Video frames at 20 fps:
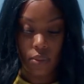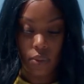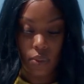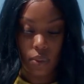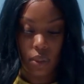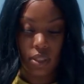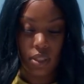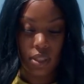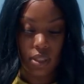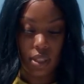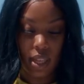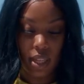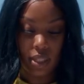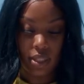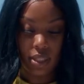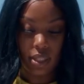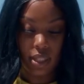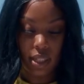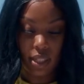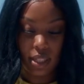Once
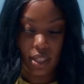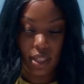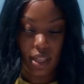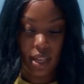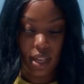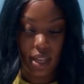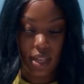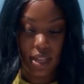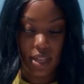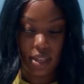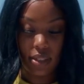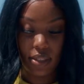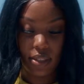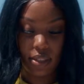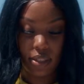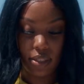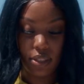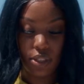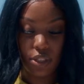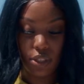that's like that,
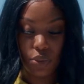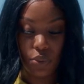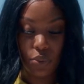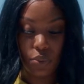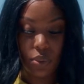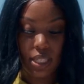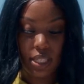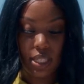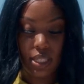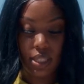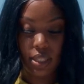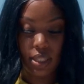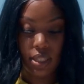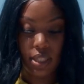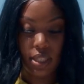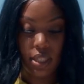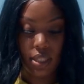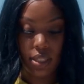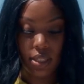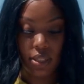squeeze
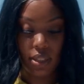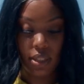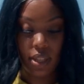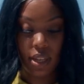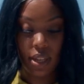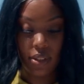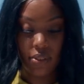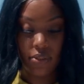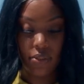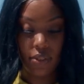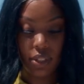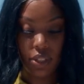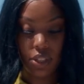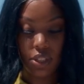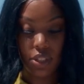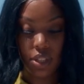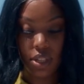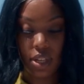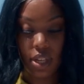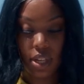it so that it
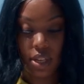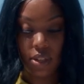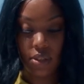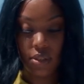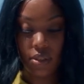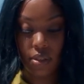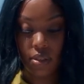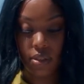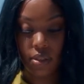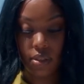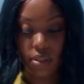fits your nail.